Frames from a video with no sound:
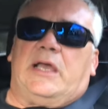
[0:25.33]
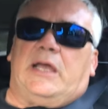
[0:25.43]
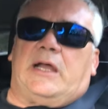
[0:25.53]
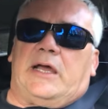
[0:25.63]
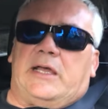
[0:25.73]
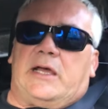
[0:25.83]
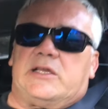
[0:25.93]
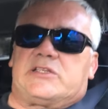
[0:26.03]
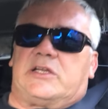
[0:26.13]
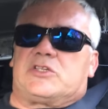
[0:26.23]
And I,
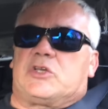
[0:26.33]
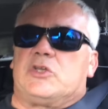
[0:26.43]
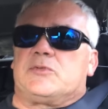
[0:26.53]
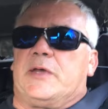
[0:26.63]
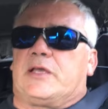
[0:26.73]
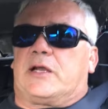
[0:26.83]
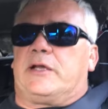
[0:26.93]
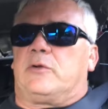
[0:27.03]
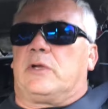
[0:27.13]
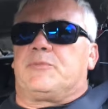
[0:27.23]
I said, Excuse me, can
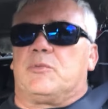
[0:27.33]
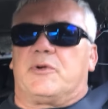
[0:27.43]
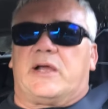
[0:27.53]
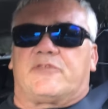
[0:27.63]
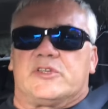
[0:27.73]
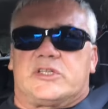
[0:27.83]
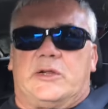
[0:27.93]
I interrupt your breakfast?